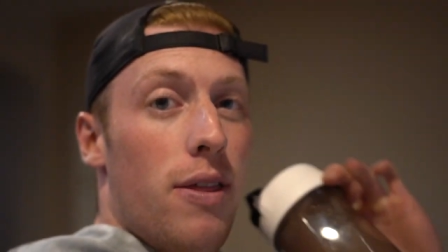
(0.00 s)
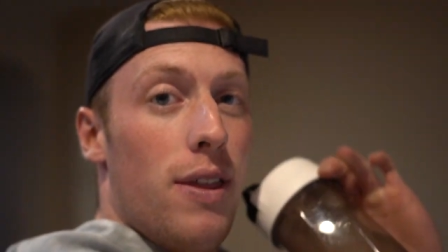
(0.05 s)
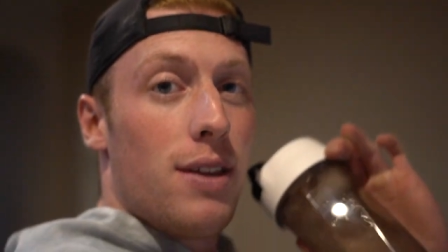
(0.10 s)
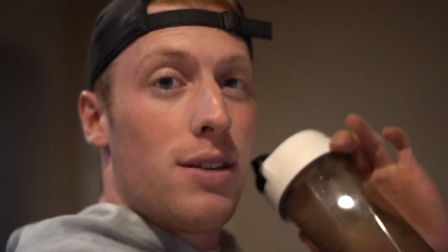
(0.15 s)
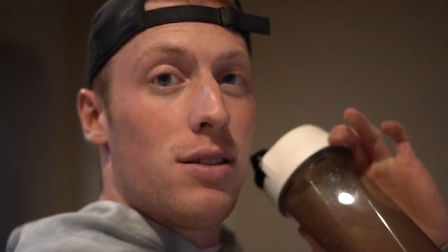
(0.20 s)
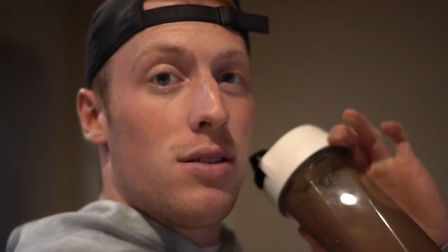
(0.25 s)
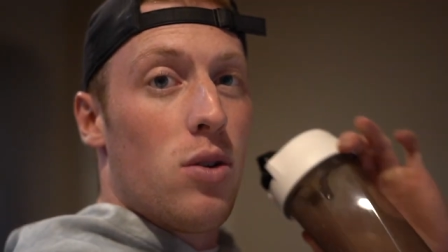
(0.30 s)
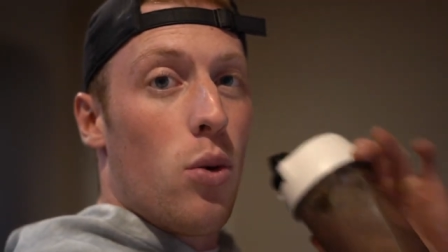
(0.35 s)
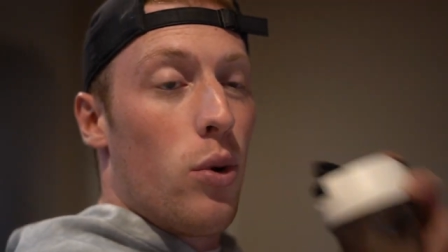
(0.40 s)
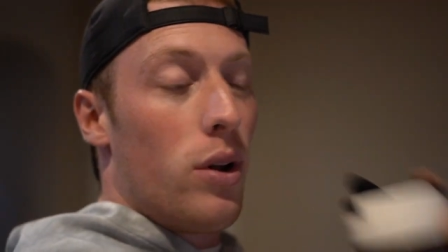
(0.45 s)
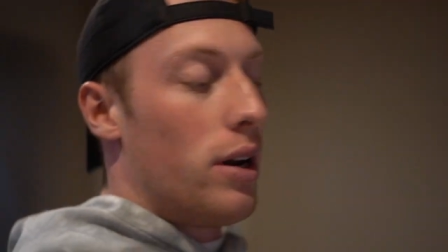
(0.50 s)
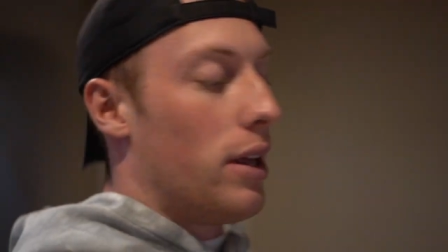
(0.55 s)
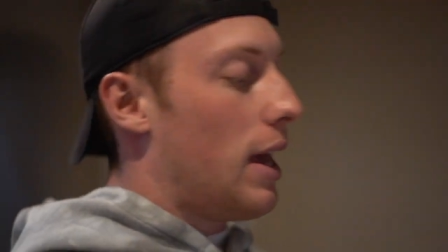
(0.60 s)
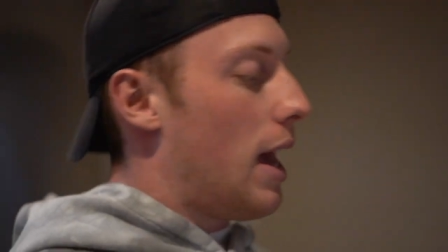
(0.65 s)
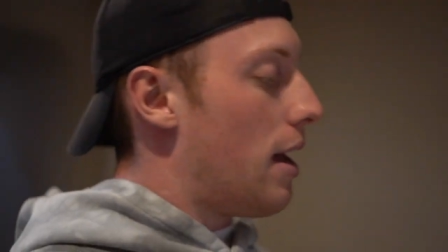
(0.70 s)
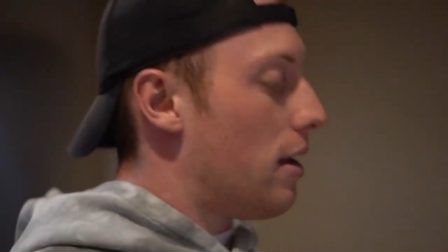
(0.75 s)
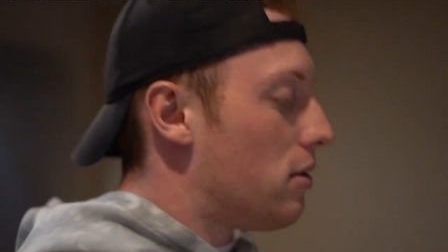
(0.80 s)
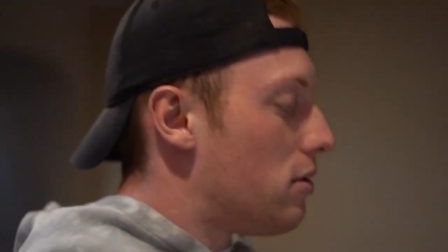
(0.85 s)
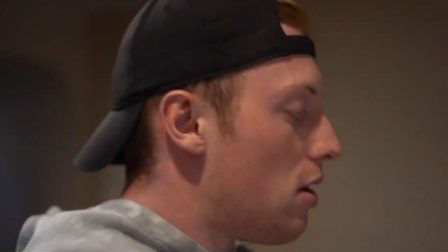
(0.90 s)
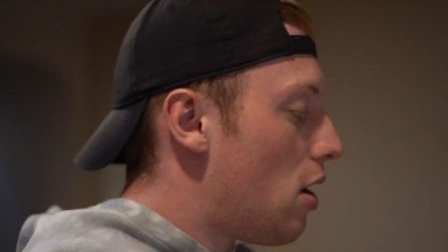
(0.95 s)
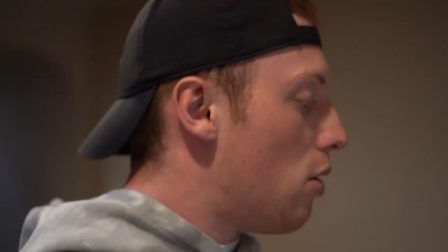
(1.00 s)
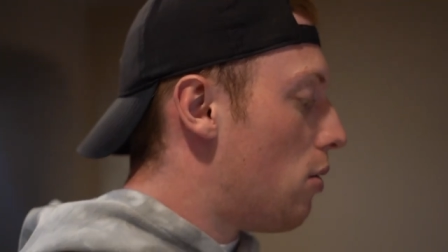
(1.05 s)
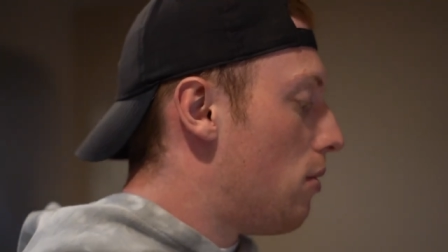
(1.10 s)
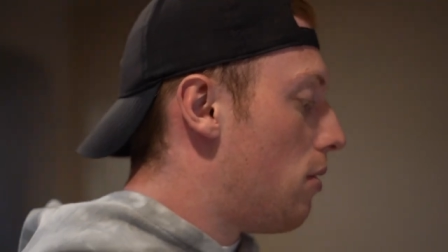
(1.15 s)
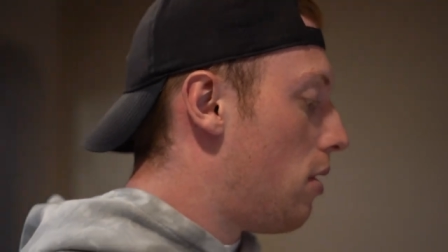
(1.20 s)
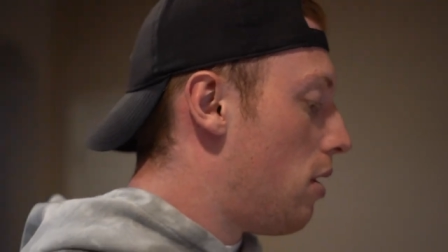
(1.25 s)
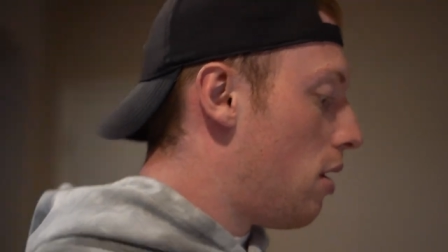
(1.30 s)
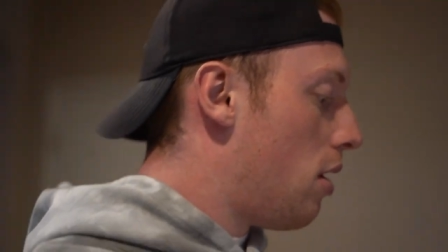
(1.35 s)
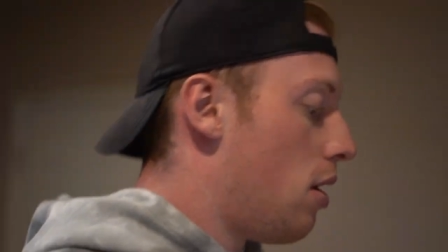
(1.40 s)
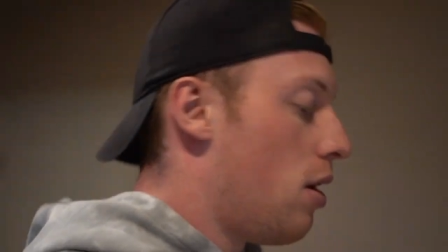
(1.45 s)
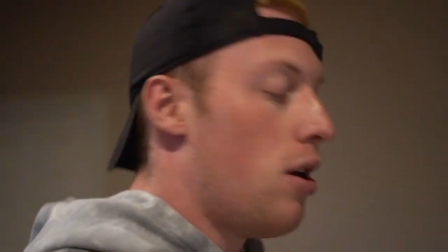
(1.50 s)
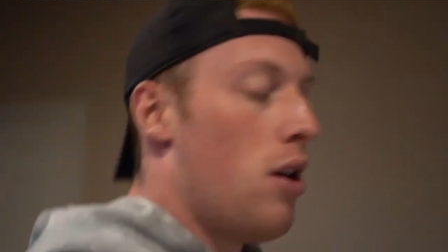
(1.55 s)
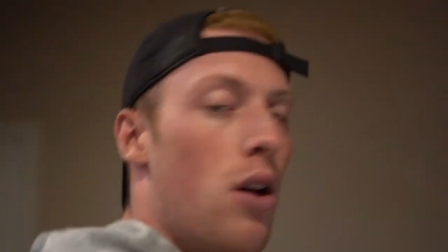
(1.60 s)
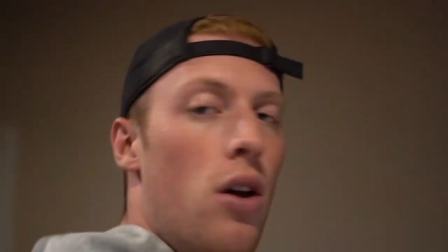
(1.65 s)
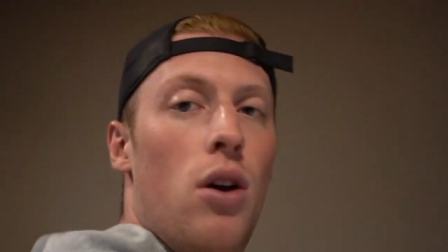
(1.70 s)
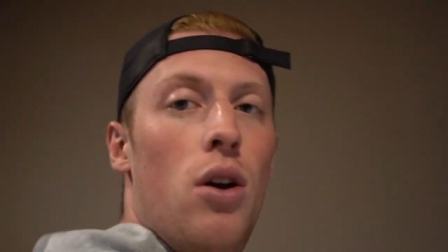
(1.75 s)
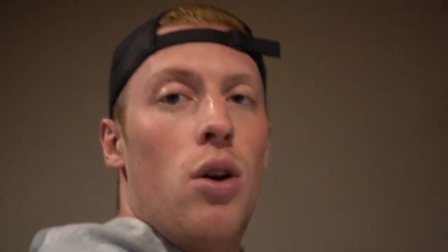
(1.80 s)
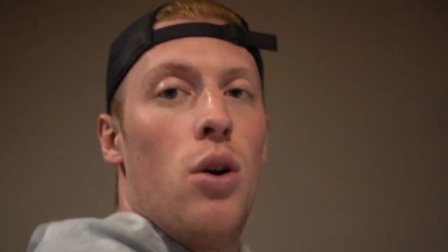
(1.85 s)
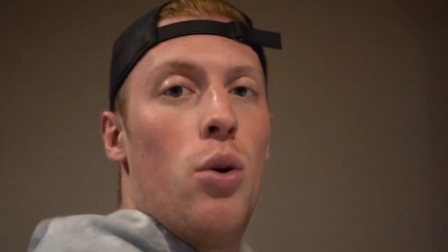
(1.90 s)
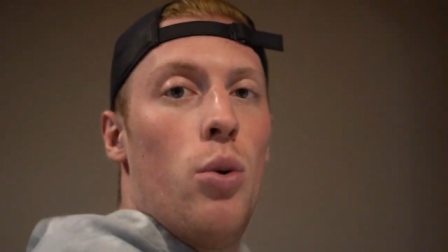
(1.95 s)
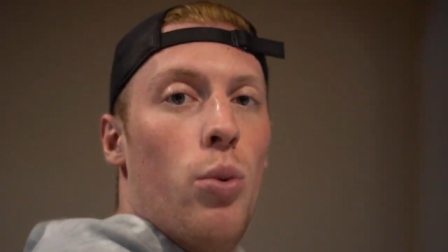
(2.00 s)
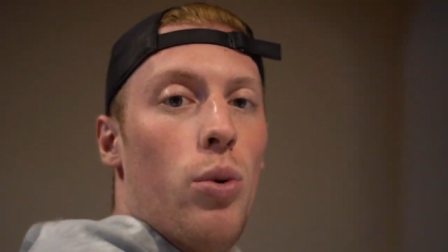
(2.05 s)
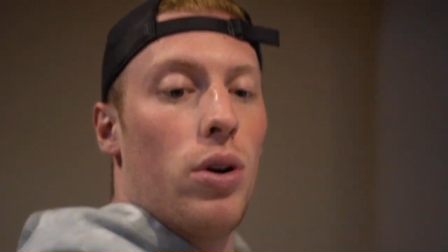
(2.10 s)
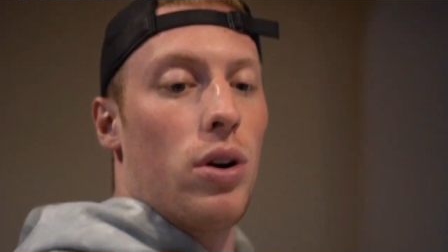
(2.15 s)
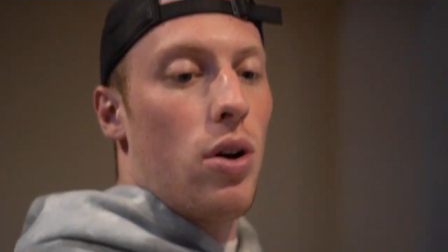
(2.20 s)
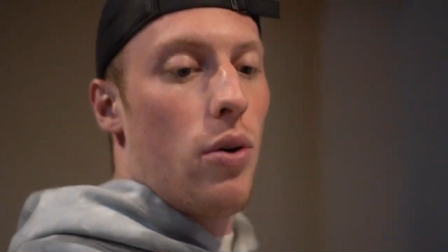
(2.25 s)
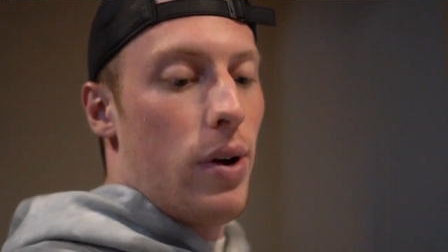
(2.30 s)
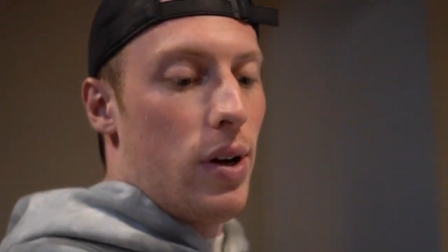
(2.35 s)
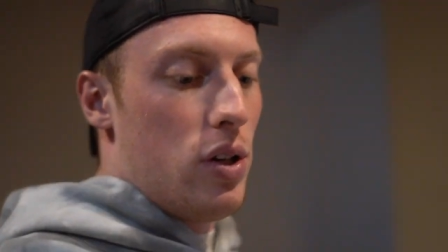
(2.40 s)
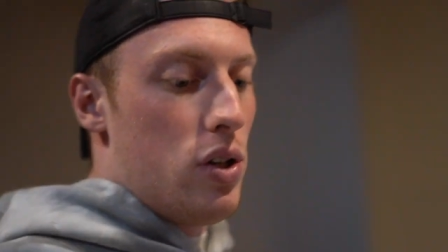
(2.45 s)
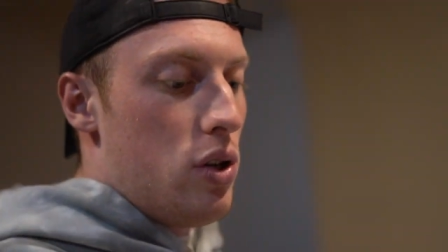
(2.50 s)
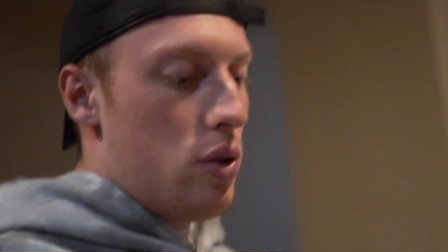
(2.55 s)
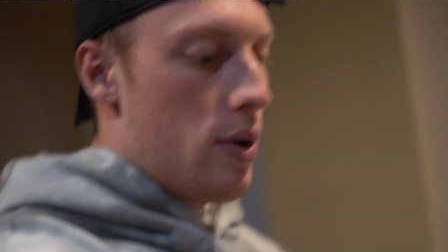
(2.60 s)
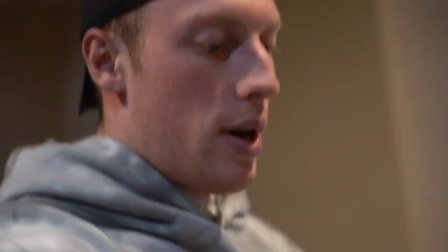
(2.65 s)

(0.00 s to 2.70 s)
This is the one to get. So we're going to